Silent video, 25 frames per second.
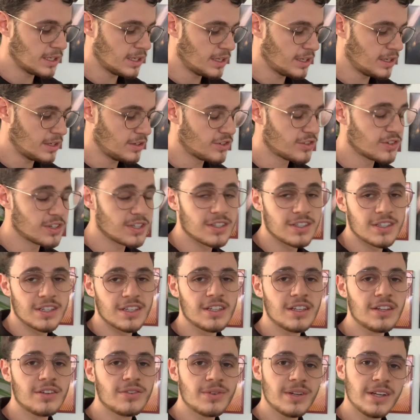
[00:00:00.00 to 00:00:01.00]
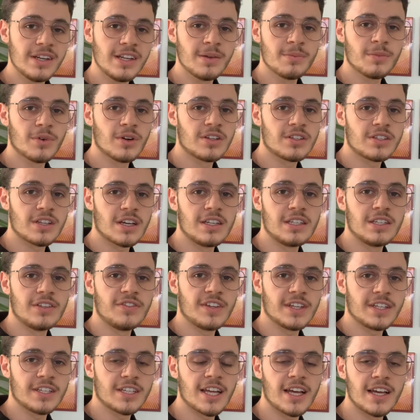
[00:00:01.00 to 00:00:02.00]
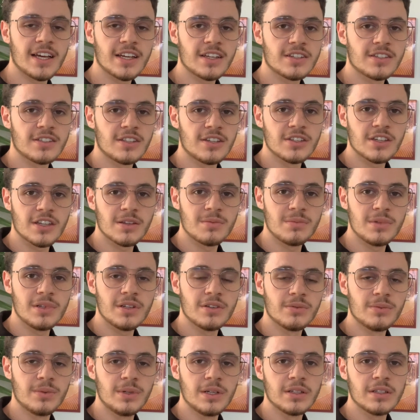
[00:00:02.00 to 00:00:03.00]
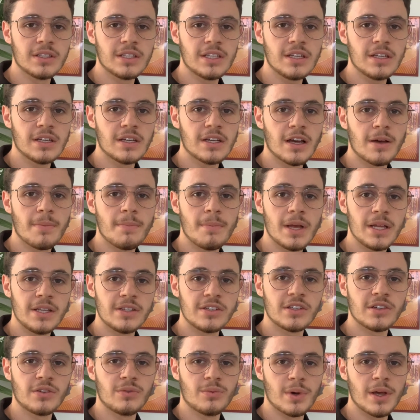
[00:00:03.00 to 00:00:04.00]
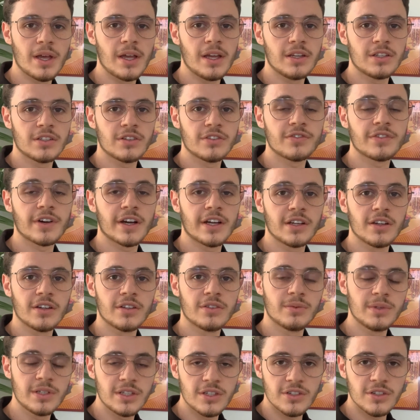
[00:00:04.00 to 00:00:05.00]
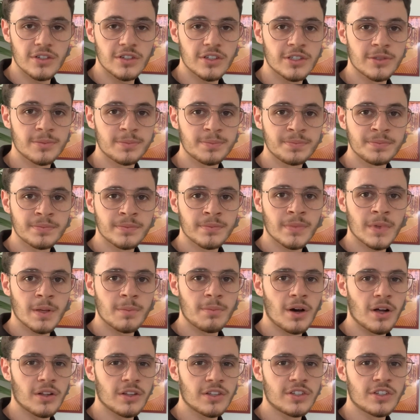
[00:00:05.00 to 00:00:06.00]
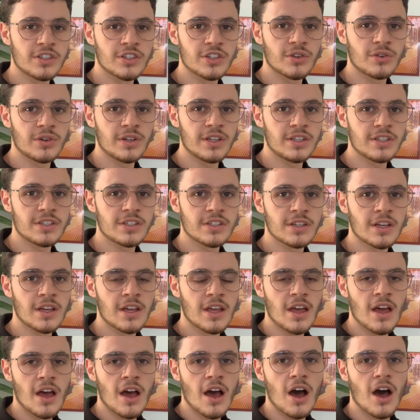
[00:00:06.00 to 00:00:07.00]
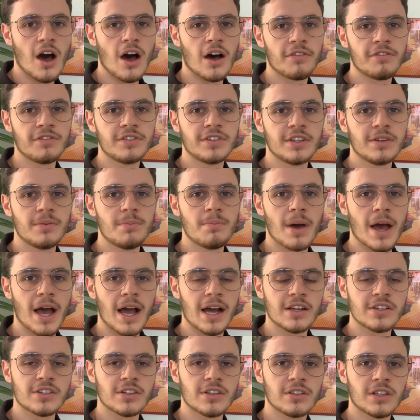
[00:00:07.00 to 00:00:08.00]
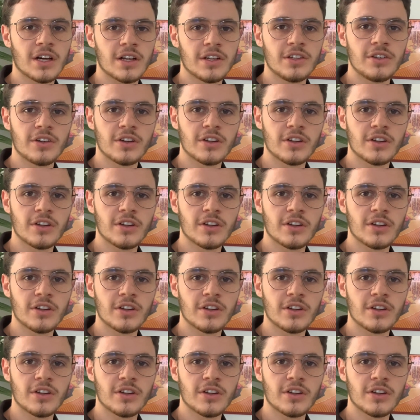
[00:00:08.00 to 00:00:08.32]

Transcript: interested in reading more scientific text, this can be a really amazing way to find good research. Paula's Choice often backs a lot of their